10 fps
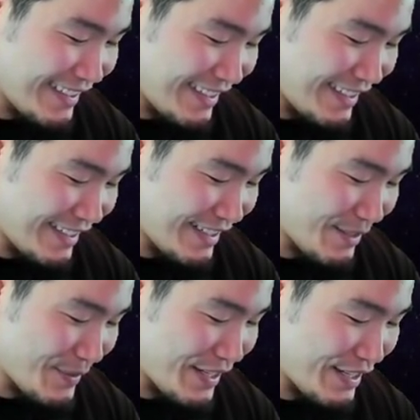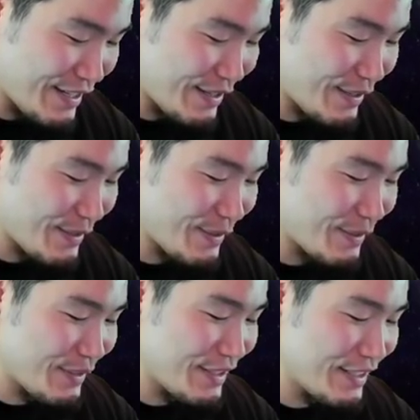here we
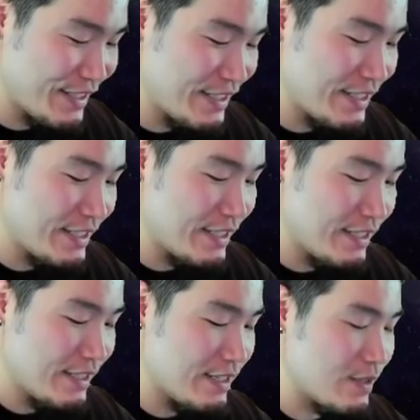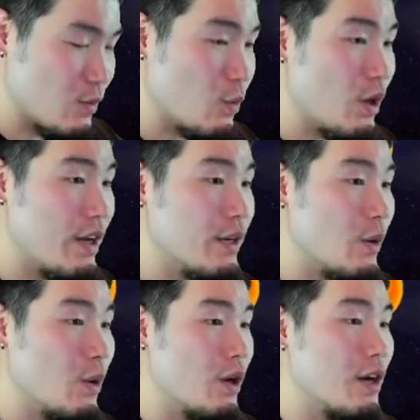go. It's one
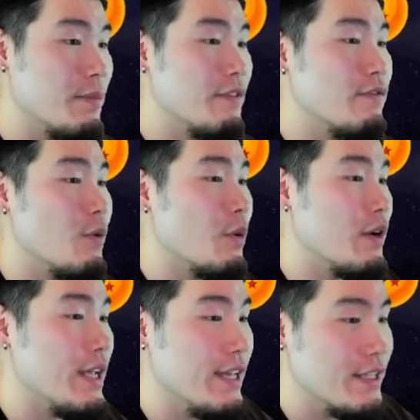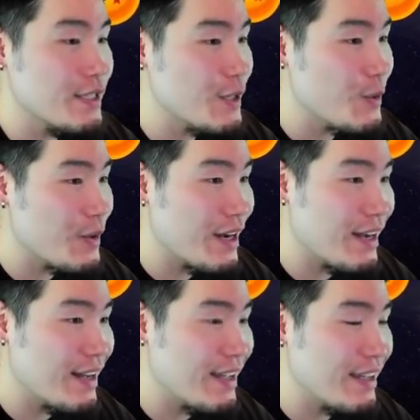orb for Int
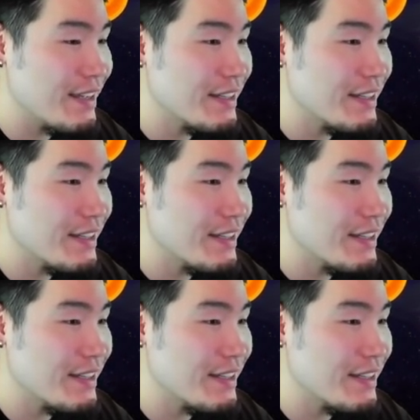UI.